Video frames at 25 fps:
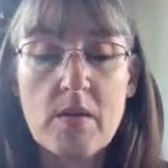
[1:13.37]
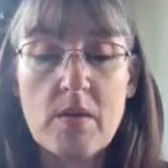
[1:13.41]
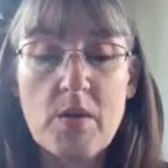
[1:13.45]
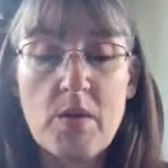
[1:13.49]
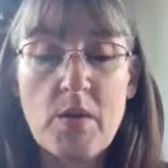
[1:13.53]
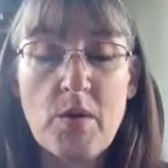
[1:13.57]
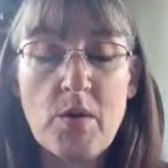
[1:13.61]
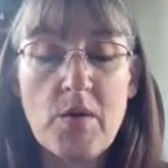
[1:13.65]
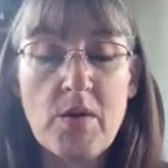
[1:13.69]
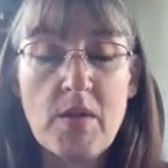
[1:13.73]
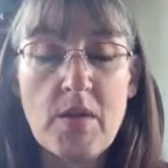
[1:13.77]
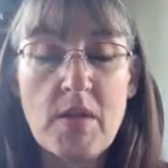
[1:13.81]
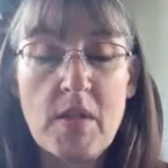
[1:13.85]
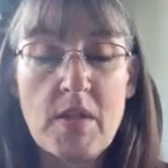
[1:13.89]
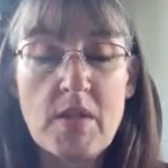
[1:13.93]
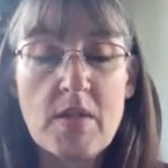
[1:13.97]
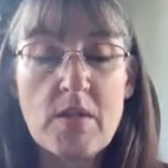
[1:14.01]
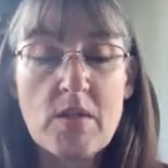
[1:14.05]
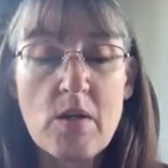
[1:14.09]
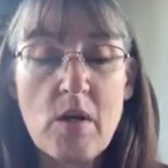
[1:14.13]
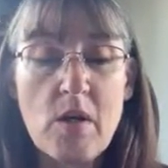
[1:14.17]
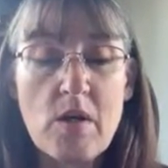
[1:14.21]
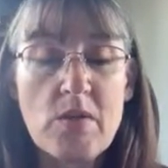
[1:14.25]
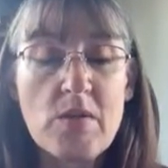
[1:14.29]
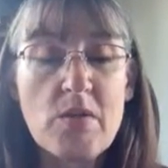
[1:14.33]
During
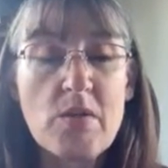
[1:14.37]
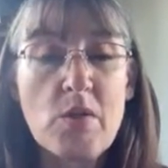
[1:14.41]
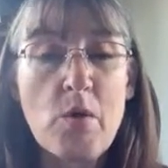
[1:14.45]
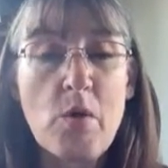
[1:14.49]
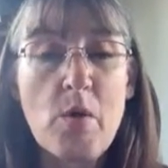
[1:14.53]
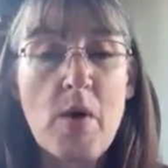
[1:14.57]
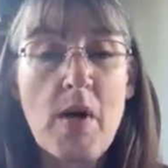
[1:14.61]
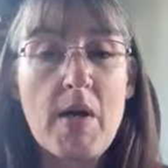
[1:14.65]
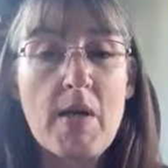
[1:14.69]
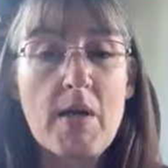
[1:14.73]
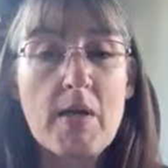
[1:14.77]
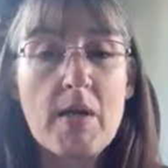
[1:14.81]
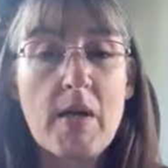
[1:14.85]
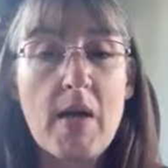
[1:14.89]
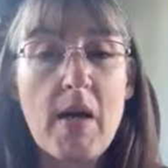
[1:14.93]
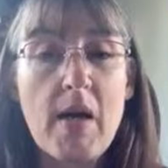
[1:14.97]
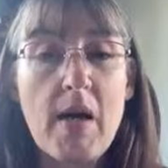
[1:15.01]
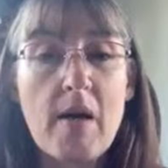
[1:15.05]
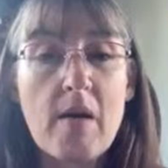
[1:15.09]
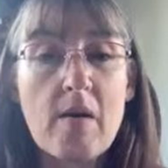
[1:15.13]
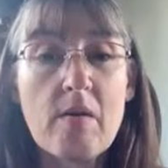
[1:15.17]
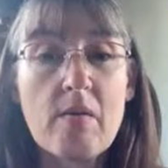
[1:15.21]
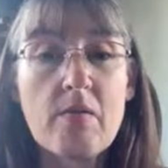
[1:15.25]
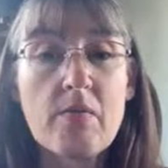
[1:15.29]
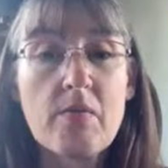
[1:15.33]
this also, I
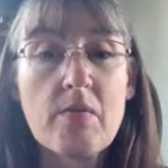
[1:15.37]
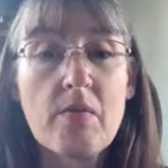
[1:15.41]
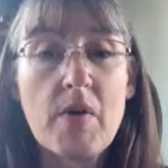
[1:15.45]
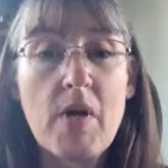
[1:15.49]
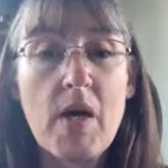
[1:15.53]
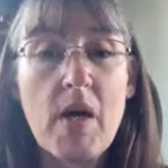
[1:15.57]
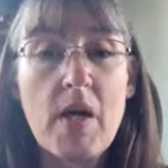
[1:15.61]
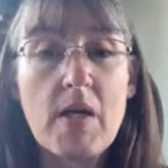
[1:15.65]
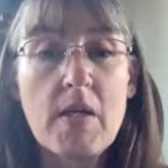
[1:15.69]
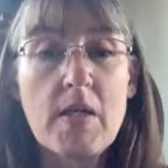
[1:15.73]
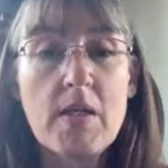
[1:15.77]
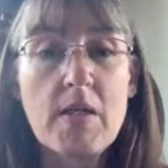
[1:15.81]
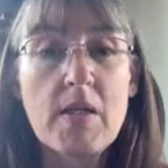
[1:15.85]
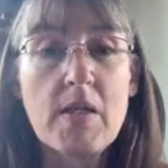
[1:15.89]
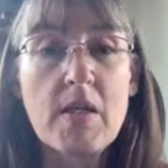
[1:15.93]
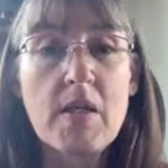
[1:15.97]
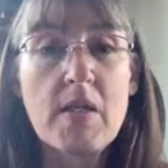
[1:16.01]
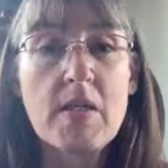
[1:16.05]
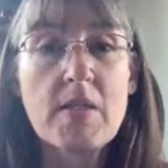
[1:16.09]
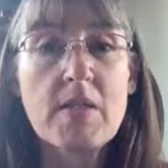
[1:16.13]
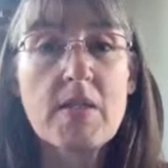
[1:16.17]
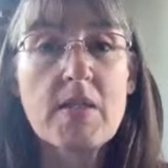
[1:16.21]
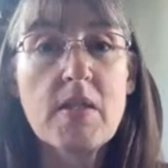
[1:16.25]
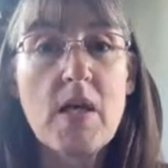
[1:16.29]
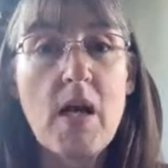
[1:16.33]
have
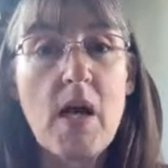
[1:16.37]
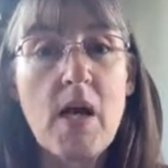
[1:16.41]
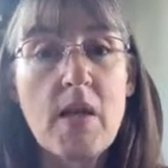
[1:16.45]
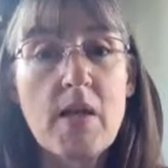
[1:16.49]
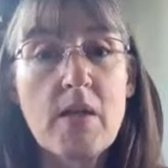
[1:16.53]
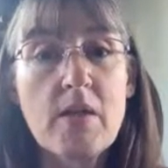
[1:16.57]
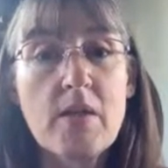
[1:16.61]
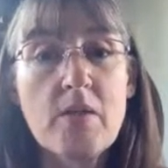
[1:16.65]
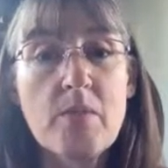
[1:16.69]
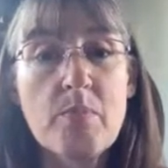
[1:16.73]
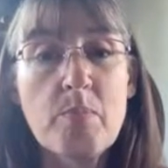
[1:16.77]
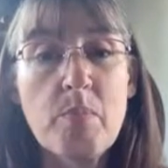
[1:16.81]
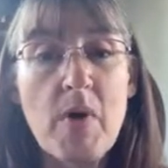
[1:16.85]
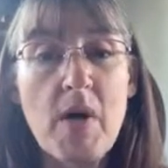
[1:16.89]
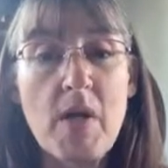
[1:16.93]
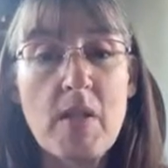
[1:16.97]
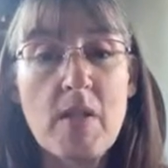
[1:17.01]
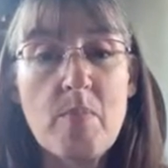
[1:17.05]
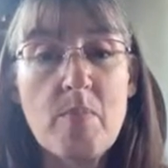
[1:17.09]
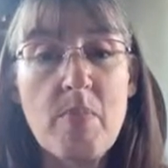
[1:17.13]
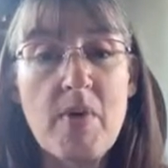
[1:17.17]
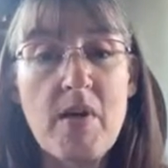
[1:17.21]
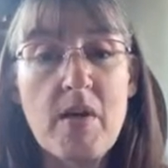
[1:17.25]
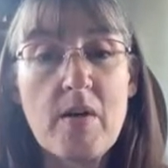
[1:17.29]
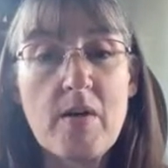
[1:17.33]
things signed by
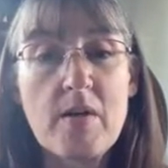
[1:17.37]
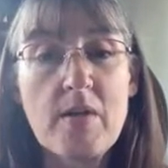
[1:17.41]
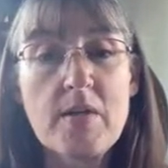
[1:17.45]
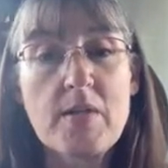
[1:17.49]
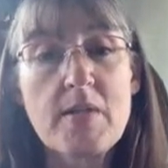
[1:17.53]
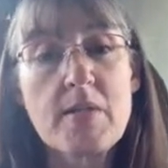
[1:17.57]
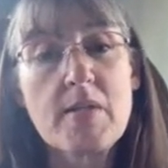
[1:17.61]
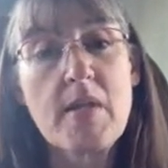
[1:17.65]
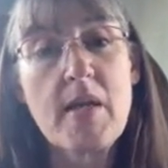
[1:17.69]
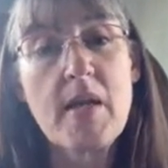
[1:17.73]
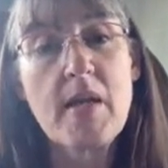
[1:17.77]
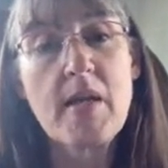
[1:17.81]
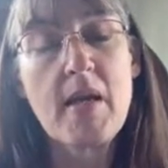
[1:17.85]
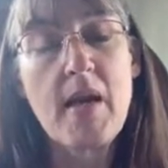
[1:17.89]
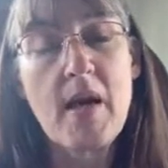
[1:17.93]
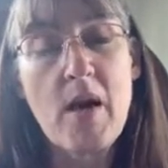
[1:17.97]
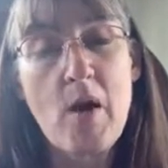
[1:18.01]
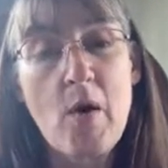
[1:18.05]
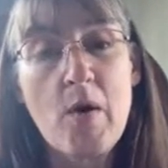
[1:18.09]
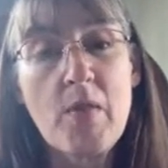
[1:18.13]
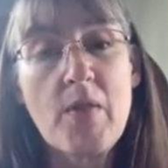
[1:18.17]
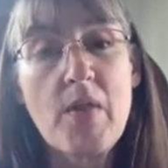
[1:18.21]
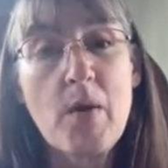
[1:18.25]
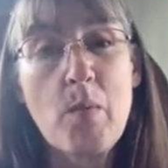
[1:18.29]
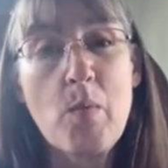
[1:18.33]
the parents saying
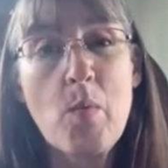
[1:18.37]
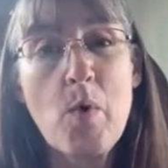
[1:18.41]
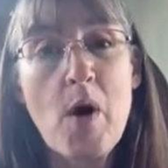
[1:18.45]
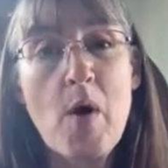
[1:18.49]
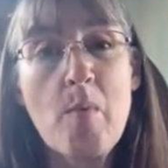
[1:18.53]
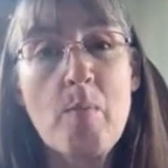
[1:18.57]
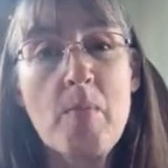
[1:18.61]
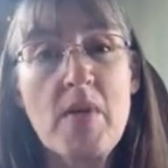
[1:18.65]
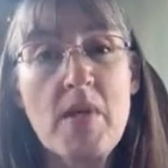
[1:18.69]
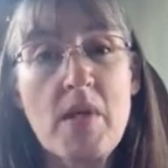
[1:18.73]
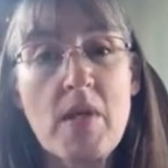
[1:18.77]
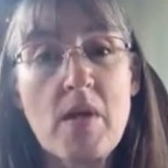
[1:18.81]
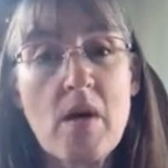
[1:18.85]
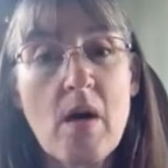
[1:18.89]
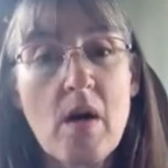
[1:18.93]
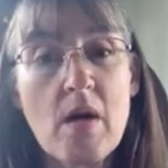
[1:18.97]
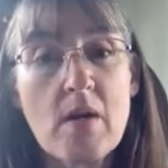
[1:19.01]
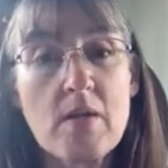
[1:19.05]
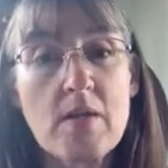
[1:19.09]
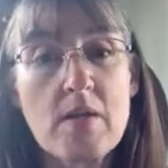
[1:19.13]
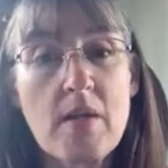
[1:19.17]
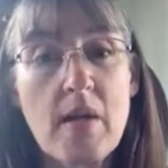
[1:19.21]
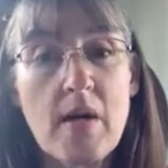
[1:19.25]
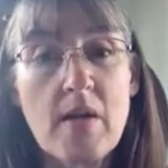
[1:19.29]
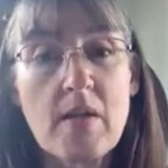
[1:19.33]
how they want me to
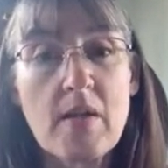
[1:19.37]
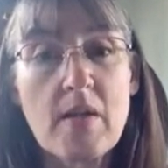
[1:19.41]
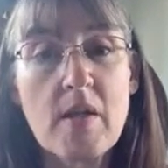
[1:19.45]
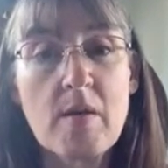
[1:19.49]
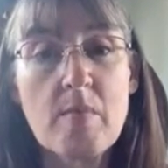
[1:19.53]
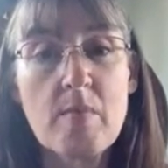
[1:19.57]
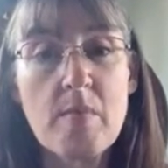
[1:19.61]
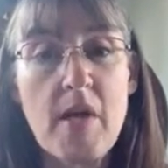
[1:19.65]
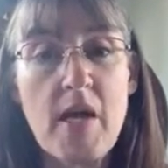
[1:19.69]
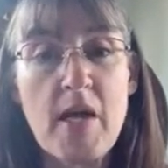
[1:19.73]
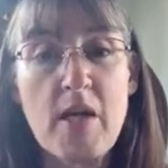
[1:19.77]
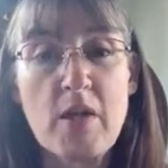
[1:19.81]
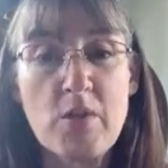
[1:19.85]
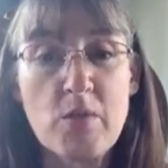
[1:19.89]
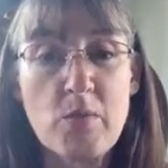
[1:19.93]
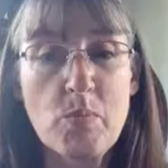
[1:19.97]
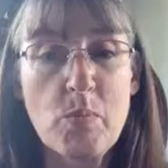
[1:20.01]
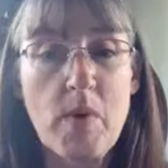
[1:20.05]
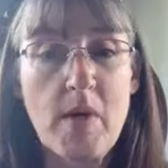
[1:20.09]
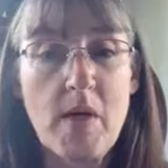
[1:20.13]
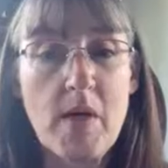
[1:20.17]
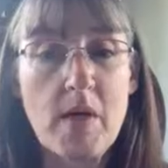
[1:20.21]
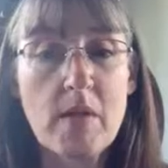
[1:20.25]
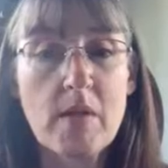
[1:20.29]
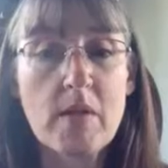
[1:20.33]
contact them as
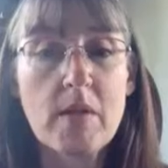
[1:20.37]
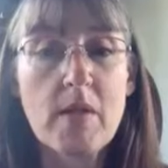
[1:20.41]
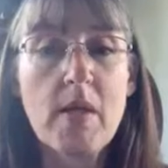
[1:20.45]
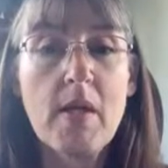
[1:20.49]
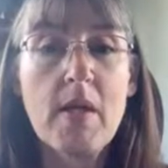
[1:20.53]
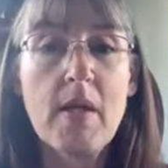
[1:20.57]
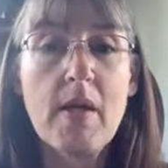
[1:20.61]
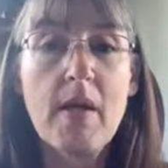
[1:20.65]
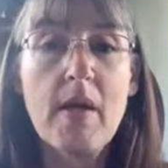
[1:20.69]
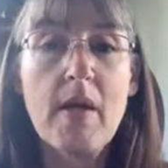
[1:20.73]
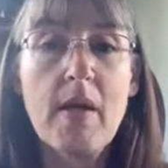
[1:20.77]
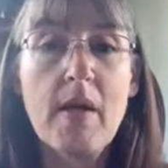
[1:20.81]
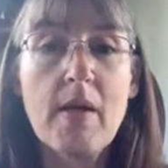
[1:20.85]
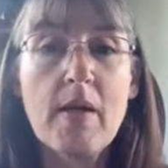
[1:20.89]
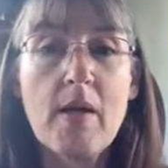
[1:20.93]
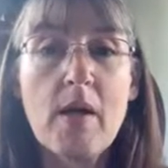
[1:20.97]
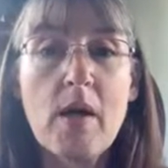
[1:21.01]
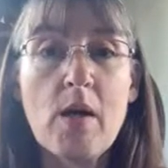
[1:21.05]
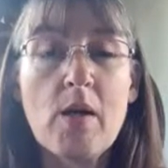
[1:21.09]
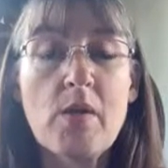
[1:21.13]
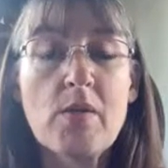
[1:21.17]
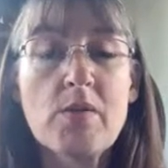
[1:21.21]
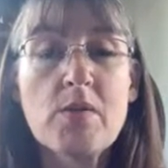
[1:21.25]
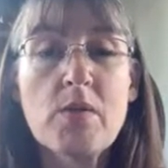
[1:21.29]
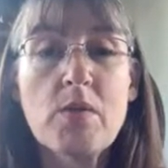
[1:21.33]
well. And I
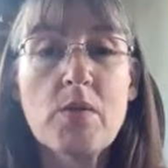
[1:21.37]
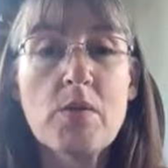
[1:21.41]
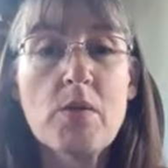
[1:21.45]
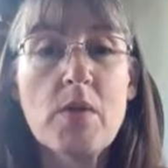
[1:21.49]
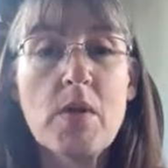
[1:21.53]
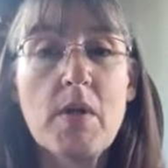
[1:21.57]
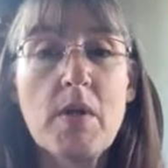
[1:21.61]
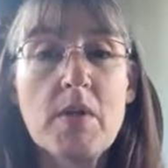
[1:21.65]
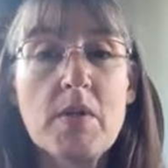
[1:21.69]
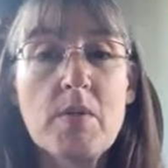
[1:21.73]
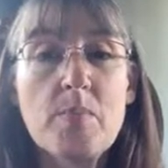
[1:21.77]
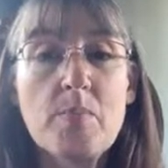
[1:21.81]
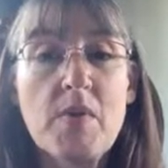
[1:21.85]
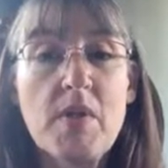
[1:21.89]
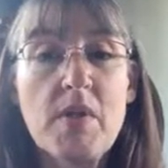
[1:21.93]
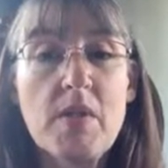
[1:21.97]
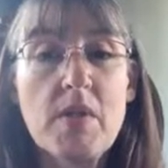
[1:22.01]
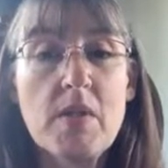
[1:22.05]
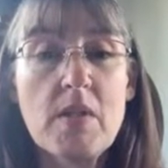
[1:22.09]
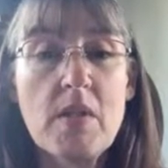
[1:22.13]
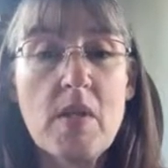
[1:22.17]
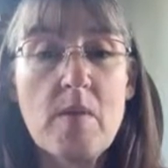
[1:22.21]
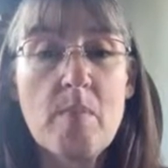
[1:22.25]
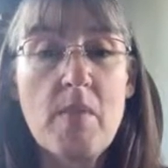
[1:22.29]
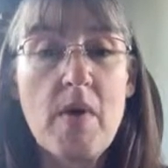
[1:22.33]
also explain
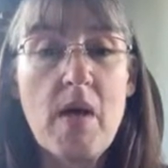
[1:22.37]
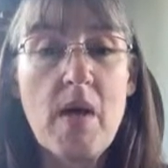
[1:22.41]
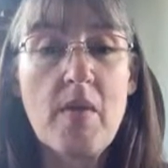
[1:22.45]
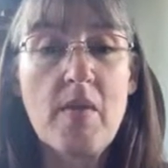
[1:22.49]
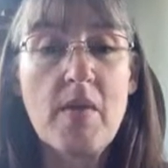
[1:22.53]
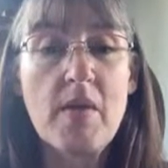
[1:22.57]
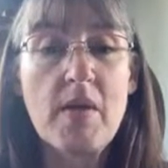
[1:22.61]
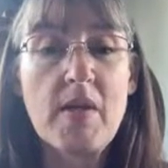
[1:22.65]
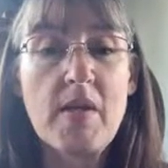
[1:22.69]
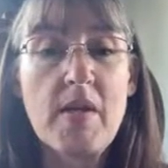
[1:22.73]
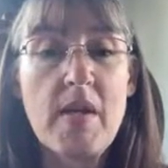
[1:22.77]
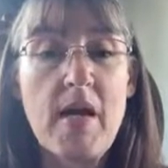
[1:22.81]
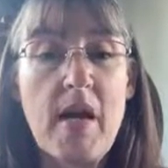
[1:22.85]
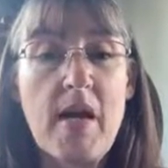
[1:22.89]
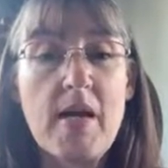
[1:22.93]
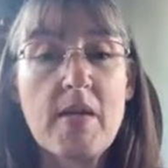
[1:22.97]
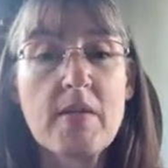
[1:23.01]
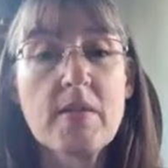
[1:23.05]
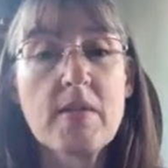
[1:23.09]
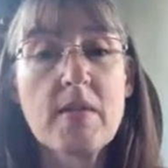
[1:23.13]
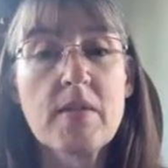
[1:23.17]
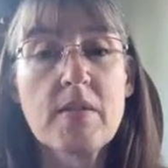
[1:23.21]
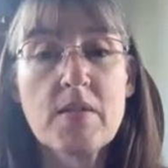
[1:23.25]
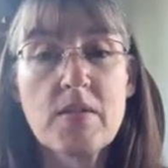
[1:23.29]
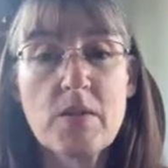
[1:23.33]
to them how they can
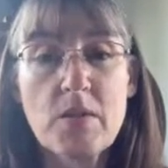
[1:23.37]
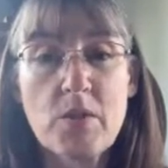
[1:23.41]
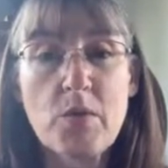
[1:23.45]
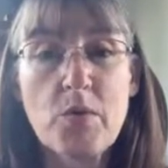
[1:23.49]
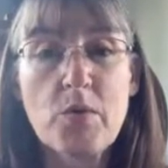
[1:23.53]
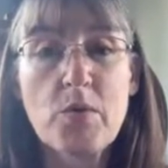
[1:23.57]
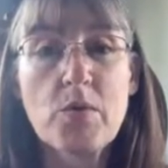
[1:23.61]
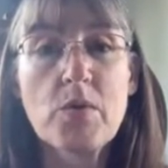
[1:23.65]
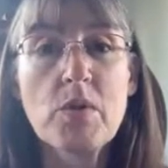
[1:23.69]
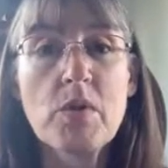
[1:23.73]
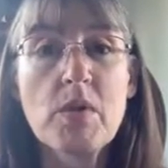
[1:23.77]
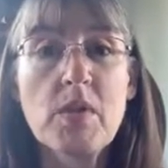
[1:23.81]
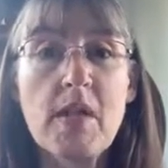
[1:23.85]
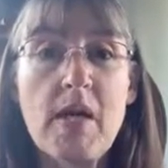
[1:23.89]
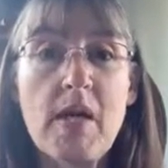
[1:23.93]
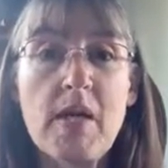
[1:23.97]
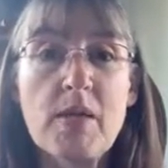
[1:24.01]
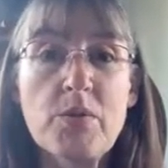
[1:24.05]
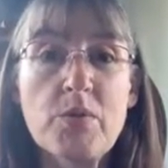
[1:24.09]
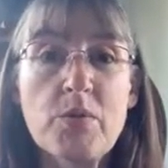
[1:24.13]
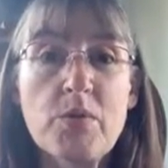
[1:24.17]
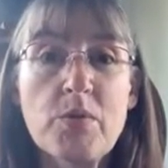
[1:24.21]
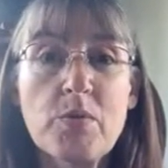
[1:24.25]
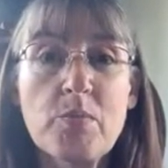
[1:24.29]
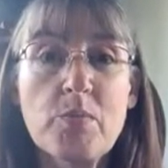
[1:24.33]
access the Google
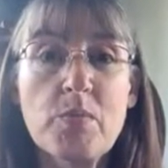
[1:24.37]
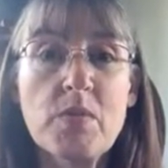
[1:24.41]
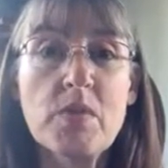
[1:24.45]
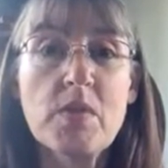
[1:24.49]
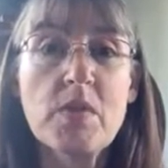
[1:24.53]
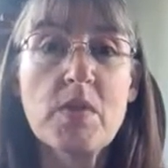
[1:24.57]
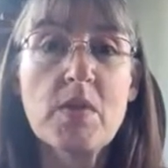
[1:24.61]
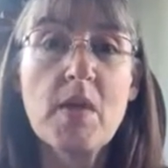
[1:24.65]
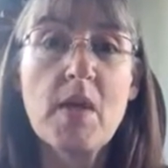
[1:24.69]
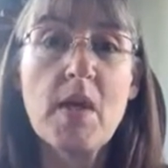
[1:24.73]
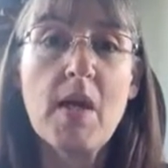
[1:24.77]
Classrooms.